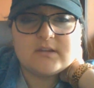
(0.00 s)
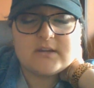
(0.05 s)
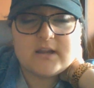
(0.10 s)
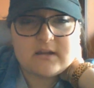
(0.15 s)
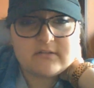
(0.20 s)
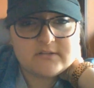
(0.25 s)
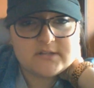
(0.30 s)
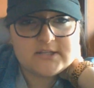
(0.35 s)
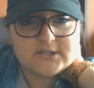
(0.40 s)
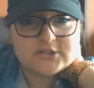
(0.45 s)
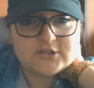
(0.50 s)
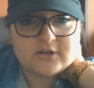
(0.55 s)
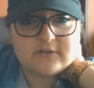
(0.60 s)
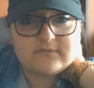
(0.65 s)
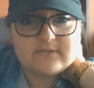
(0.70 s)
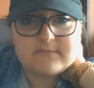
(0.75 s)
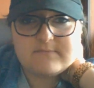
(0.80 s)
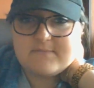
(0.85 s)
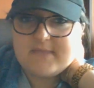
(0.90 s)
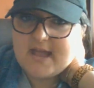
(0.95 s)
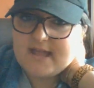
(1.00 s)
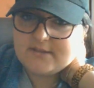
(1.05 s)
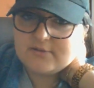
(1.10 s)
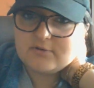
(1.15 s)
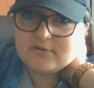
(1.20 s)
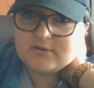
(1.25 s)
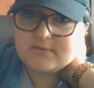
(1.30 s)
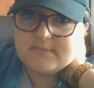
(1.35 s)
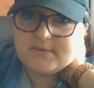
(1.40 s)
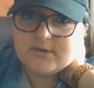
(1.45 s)
Not really sure if the
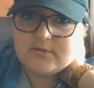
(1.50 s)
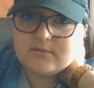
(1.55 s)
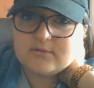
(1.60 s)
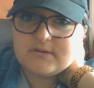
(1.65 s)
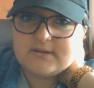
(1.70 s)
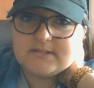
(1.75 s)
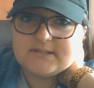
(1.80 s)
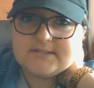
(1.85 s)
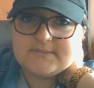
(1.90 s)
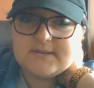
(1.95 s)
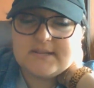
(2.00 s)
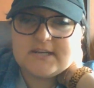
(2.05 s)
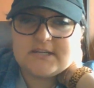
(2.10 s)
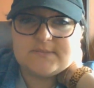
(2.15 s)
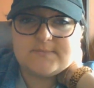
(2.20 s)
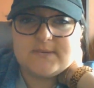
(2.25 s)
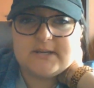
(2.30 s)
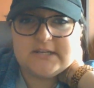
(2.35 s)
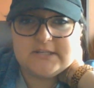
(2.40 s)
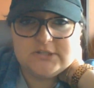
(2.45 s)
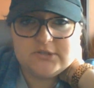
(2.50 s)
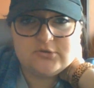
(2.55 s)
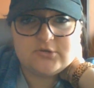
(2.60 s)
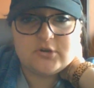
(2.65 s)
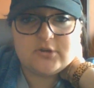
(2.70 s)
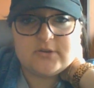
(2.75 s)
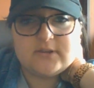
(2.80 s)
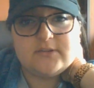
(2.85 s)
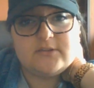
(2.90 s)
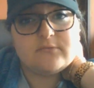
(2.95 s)
manual can be ordered in Spanish, but I do
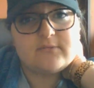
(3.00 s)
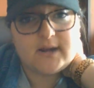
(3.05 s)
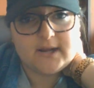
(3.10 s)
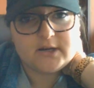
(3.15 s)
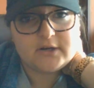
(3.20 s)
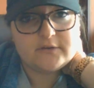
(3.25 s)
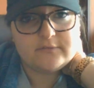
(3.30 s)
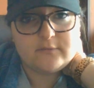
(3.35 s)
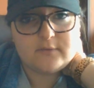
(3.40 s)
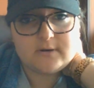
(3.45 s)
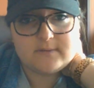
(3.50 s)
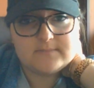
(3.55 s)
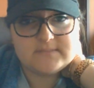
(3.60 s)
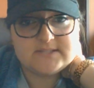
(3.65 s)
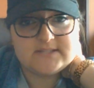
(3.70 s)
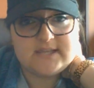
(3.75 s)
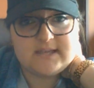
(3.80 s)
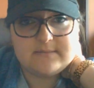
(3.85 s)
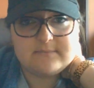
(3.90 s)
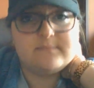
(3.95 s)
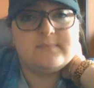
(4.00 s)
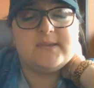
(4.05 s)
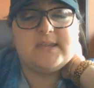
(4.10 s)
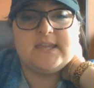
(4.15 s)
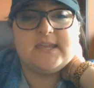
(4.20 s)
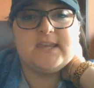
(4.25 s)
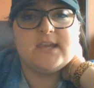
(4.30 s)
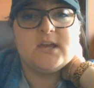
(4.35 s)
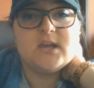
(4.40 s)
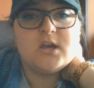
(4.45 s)
know that the record forms can
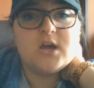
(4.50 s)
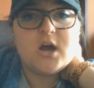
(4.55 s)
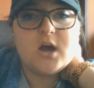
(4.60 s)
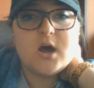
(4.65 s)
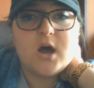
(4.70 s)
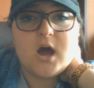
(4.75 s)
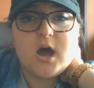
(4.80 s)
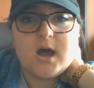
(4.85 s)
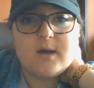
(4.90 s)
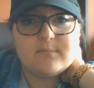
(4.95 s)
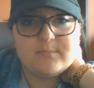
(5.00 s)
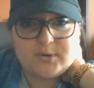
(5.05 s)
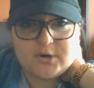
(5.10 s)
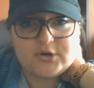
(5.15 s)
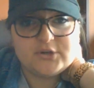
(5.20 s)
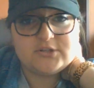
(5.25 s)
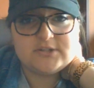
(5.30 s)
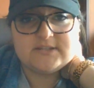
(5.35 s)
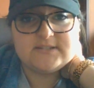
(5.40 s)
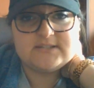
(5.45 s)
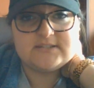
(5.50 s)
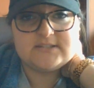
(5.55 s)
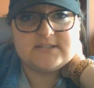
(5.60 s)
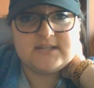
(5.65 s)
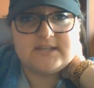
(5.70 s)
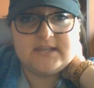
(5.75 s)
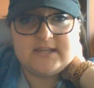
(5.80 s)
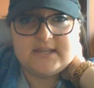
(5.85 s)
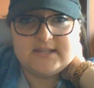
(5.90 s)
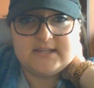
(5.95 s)
be
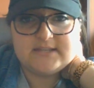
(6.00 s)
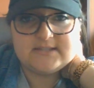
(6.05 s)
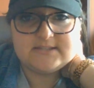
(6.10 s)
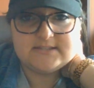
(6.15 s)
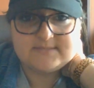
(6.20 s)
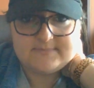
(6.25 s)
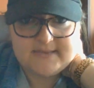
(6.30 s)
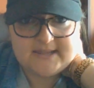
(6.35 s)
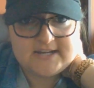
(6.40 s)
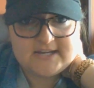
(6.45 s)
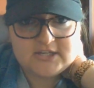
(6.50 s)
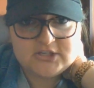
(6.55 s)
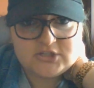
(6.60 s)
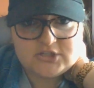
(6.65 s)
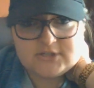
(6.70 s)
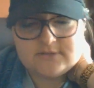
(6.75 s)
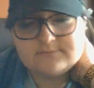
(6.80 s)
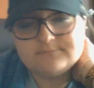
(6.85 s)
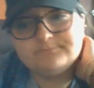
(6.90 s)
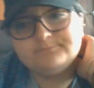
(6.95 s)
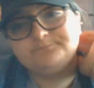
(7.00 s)
purchased in Spanish.